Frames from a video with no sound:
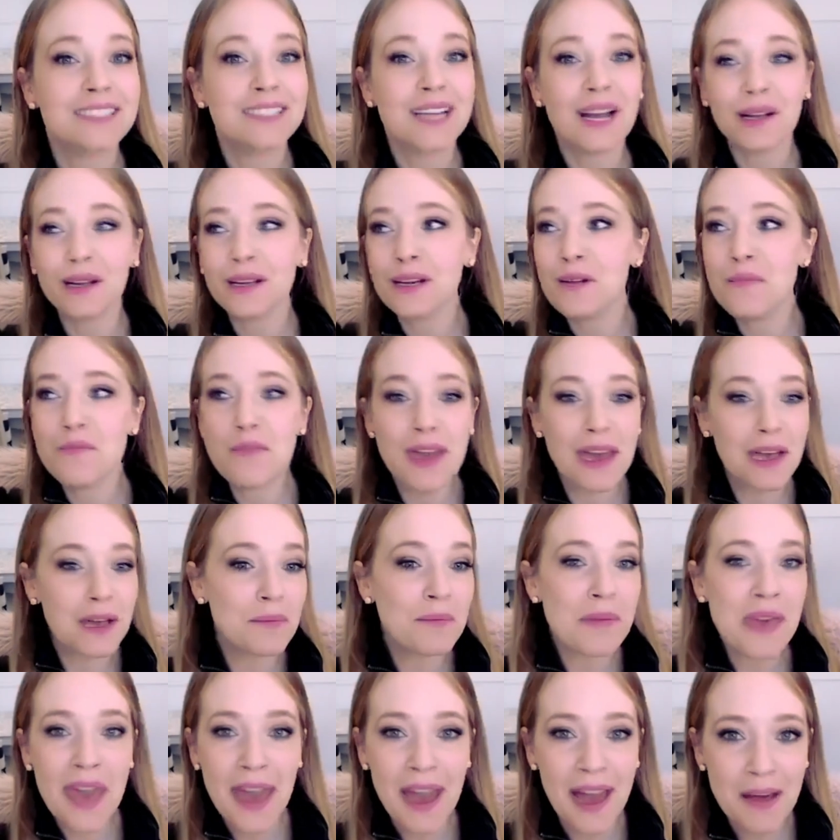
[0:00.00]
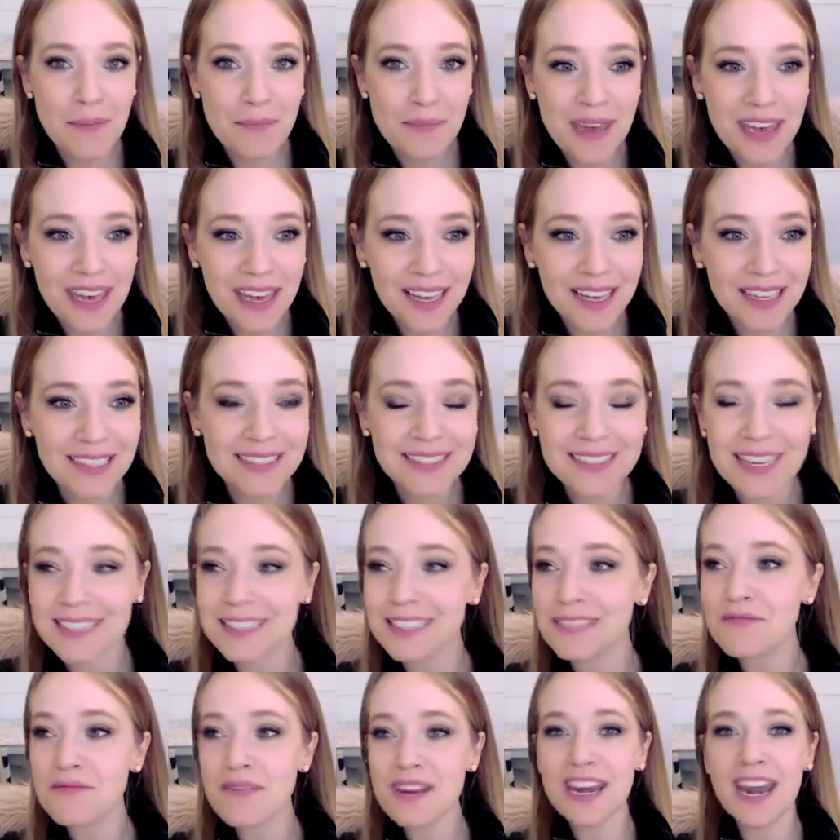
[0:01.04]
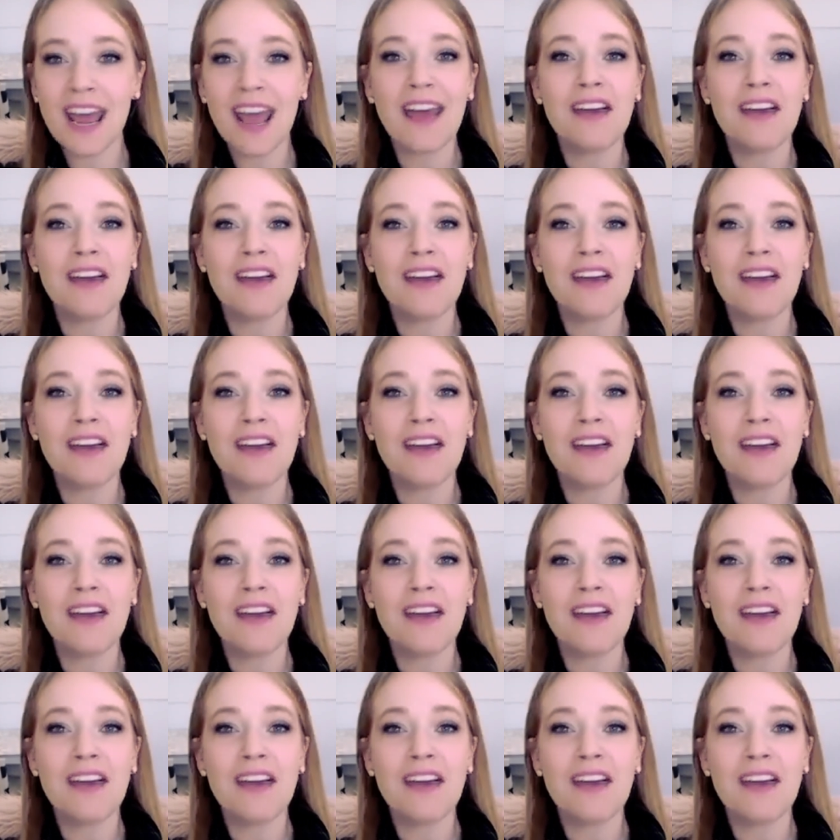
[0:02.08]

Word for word: not gonna make me happy. It doesn't mean